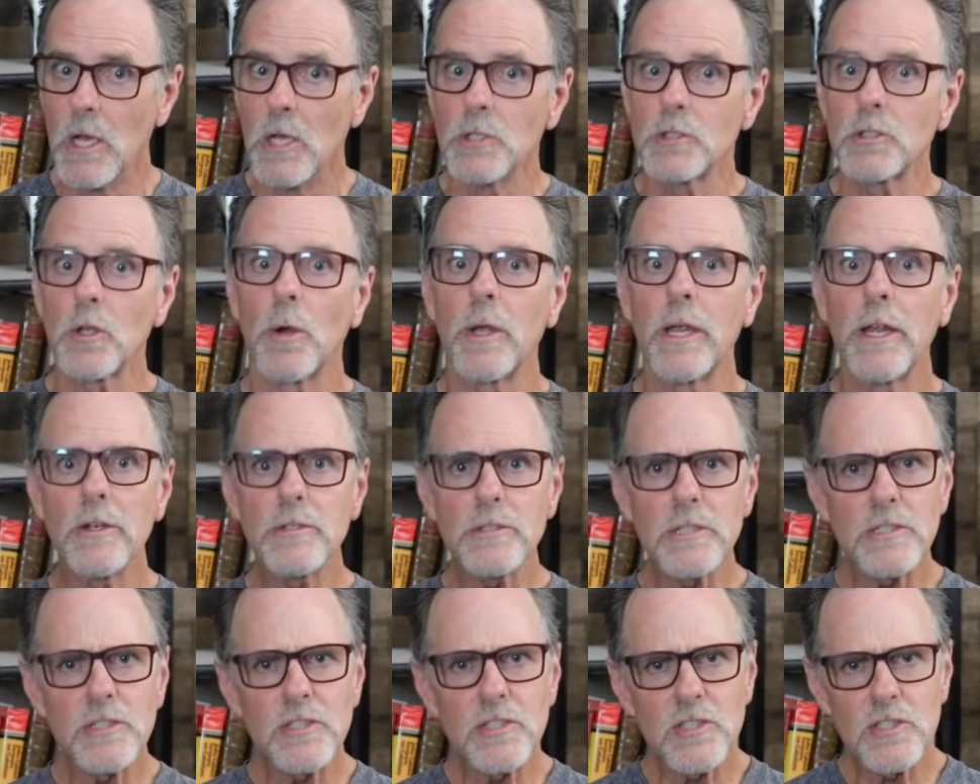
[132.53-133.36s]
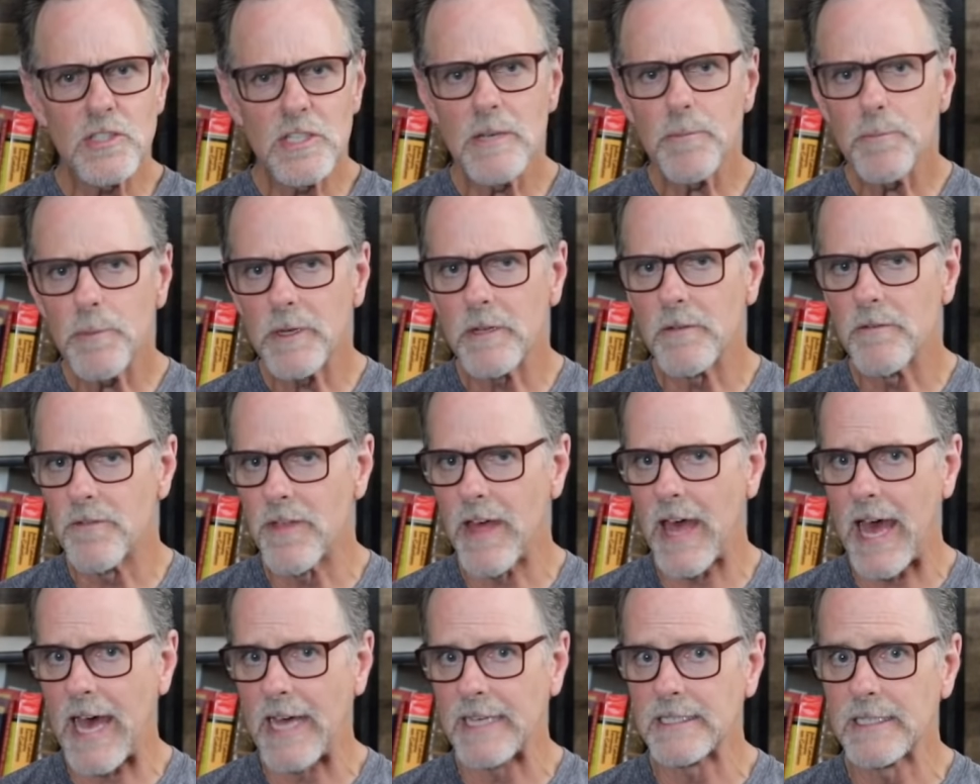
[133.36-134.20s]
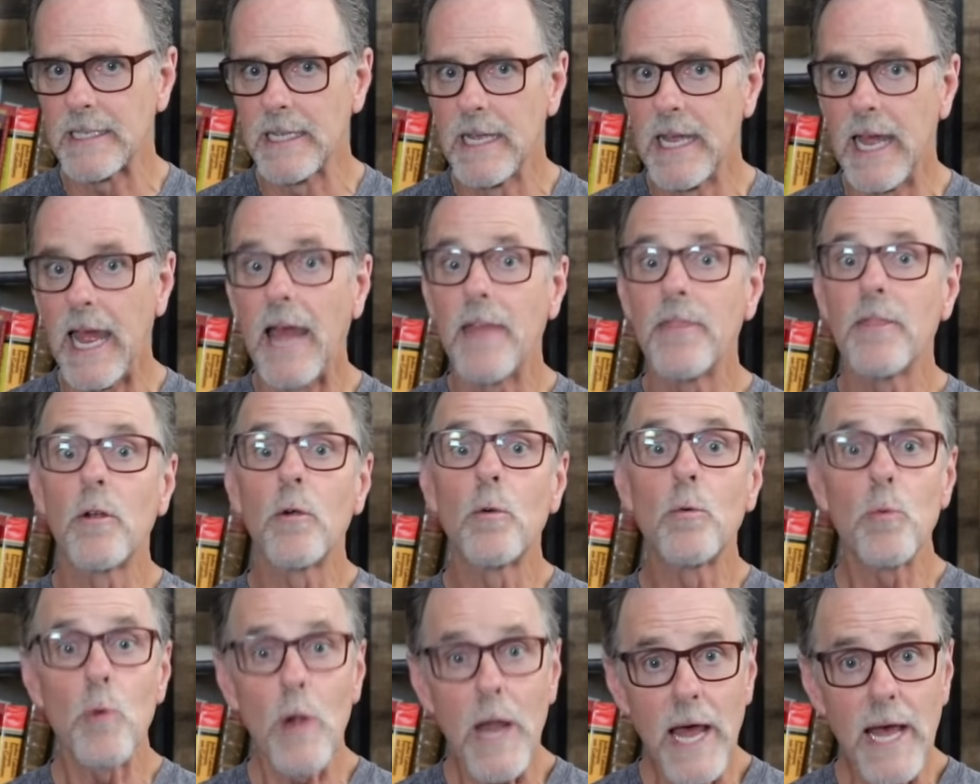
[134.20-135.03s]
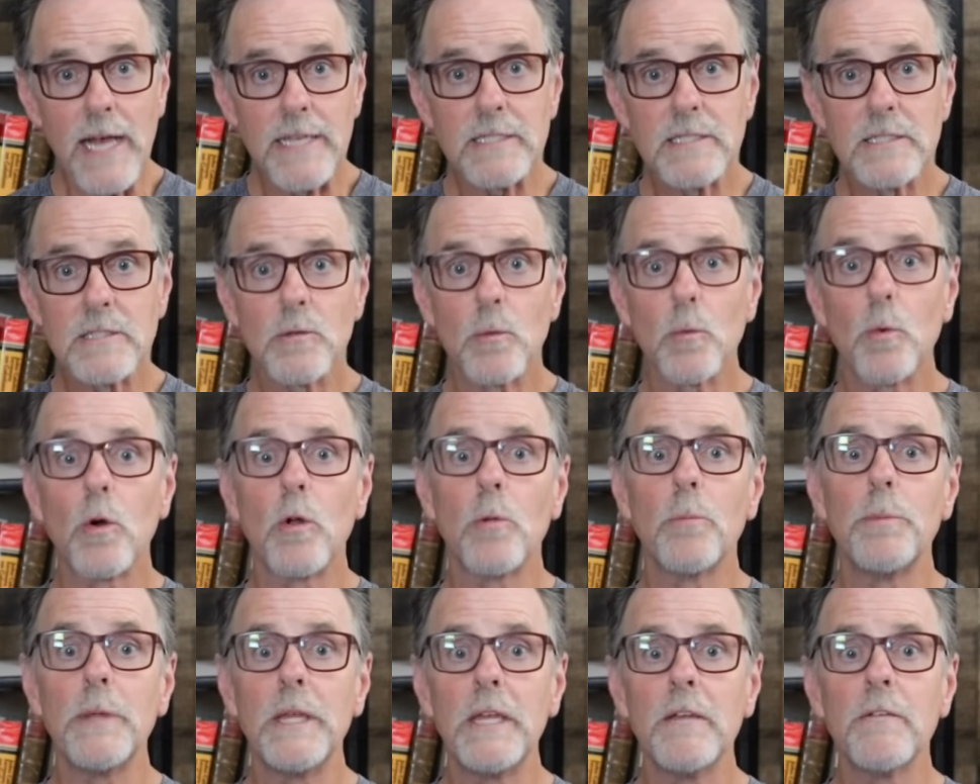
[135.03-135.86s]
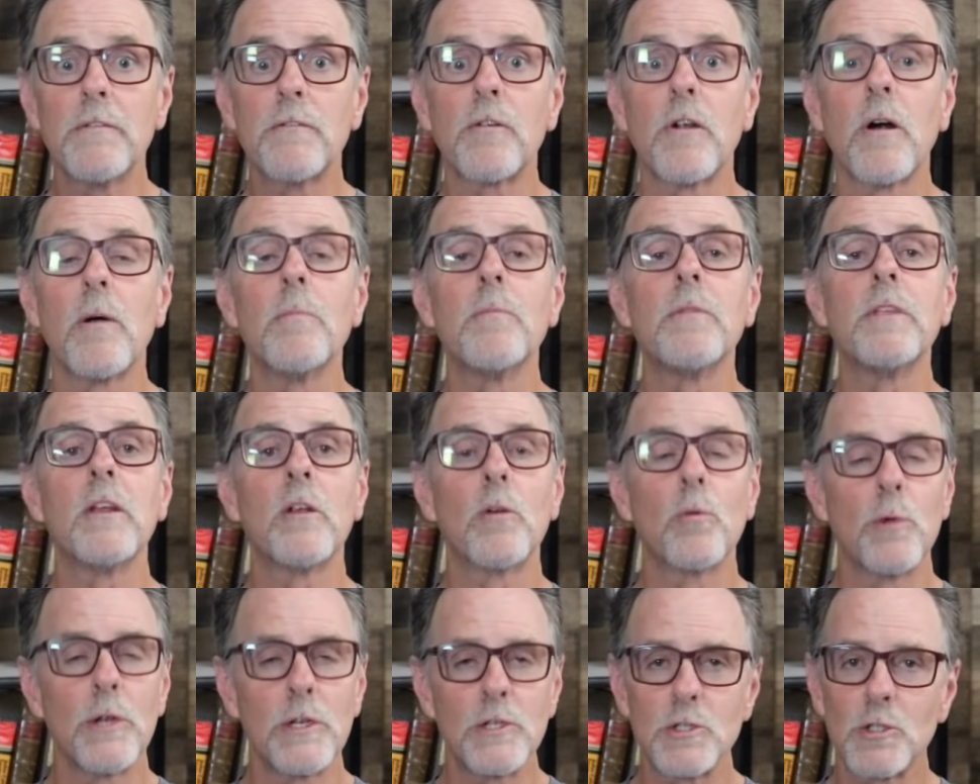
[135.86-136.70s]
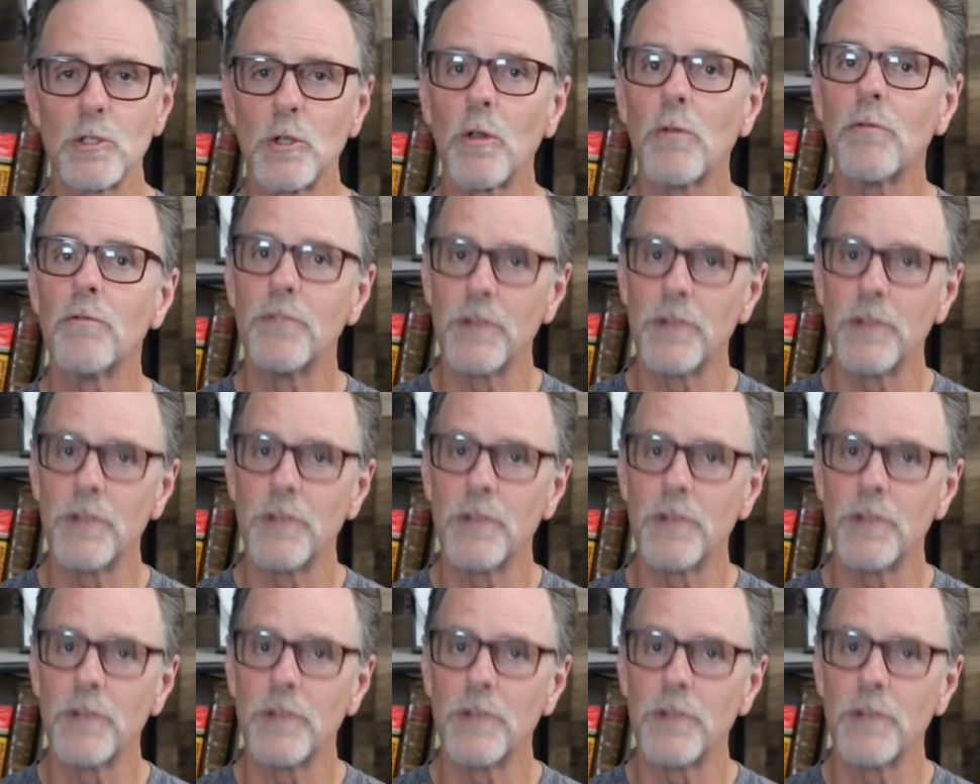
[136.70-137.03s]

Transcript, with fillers: So here's a snippet of that, and the rest will be from the original